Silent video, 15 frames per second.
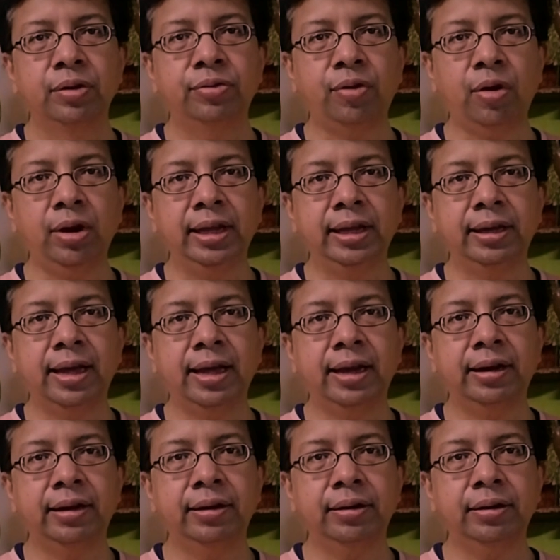falling,
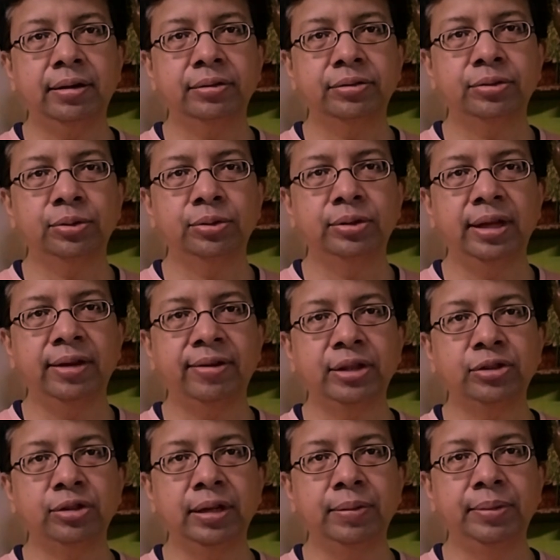and so they have
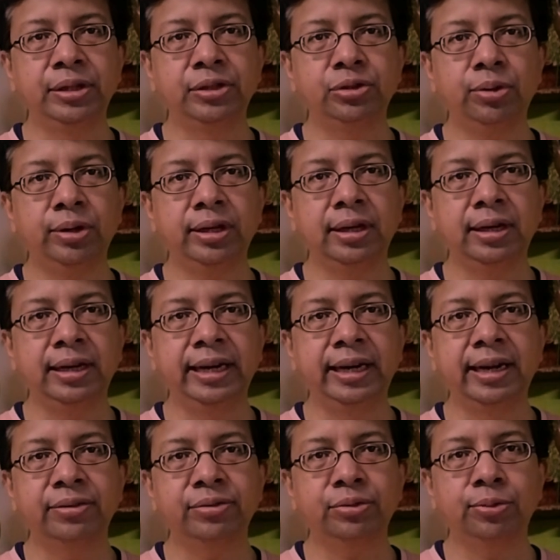actually been showing a
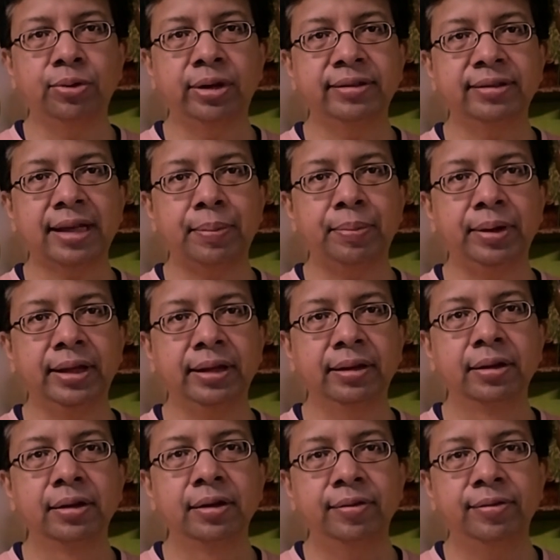lead as to what is happening
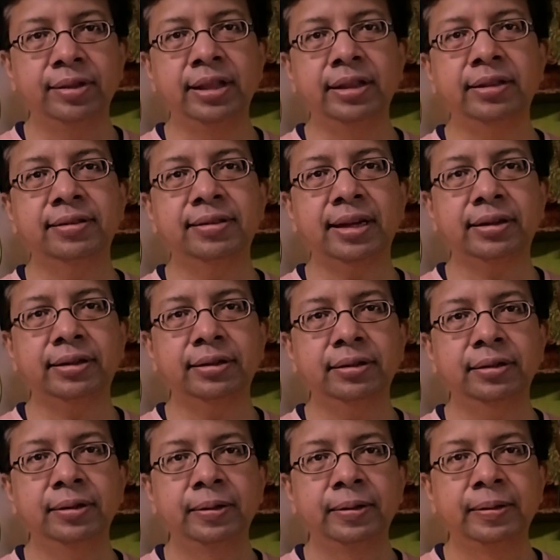within the
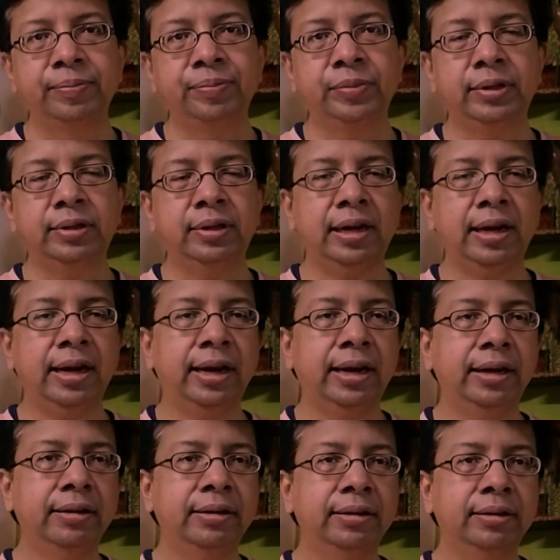sector,
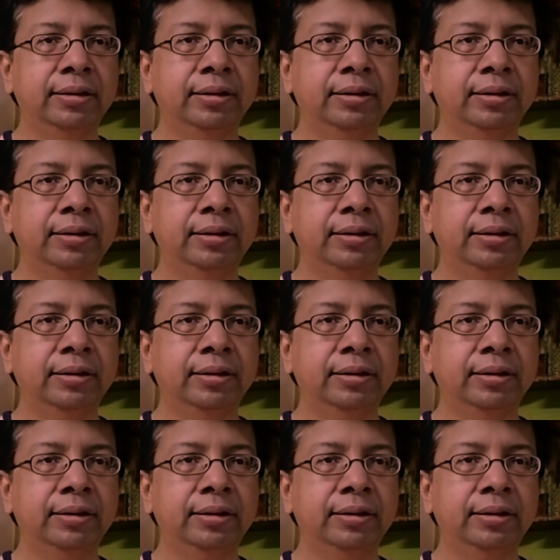and